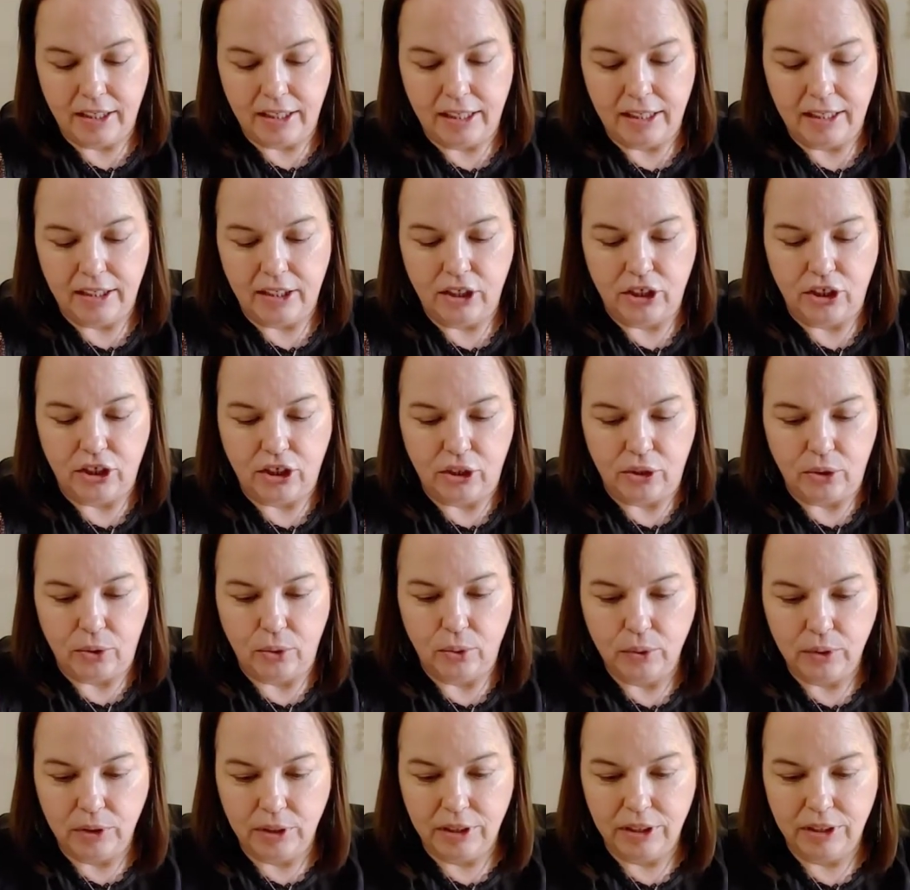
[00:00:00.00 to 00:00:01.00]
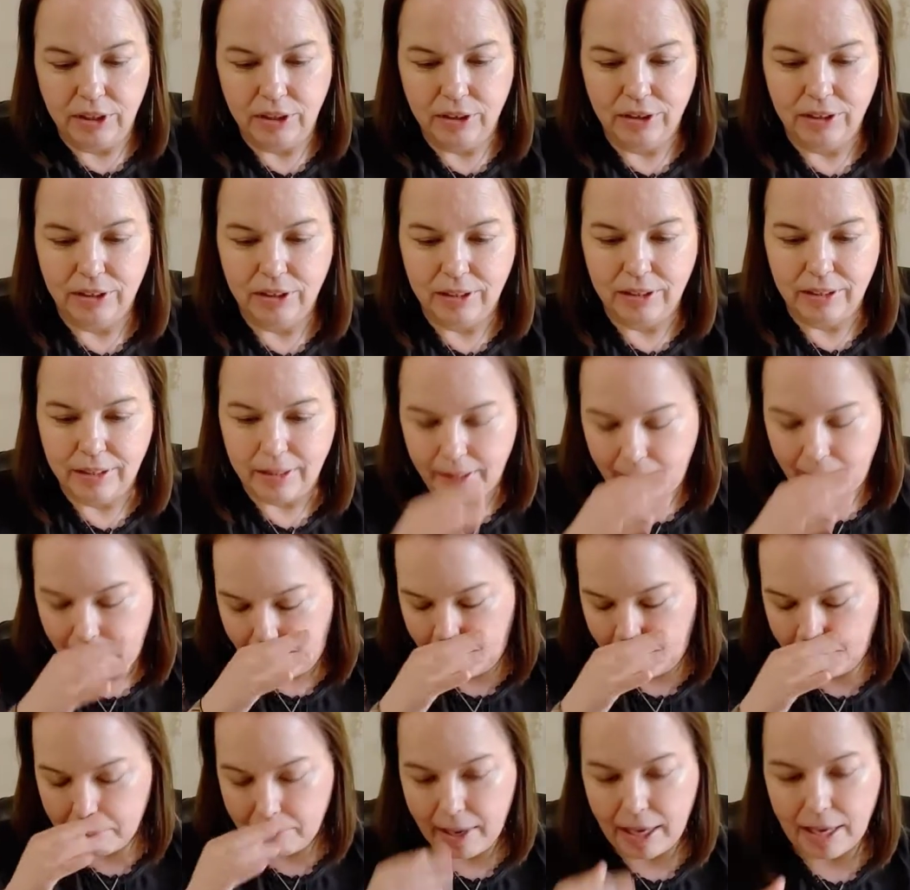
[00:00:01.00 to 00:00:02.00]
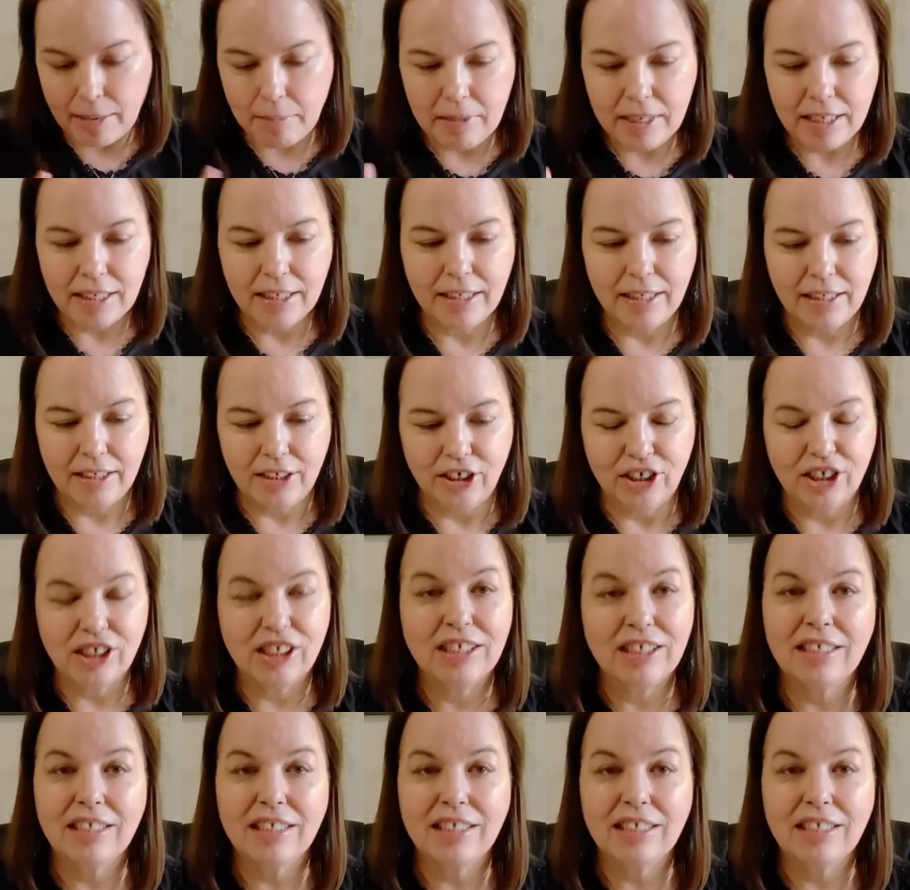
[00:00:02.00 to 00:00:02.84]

you know, it may be just